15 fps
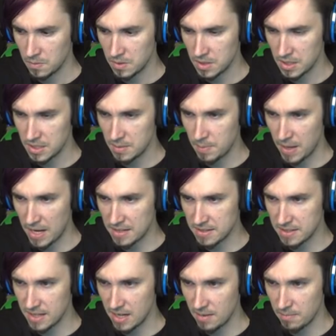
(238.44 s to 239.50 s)
It says he
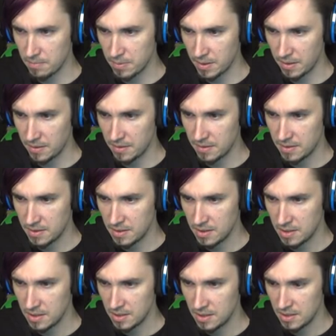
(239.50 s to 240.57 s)
passes out, but...
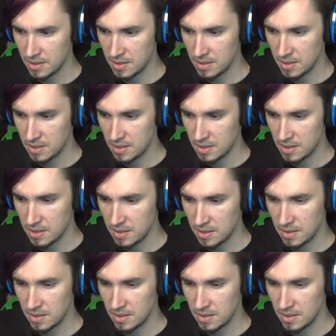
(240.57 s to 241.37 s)
Can you hear me, old man?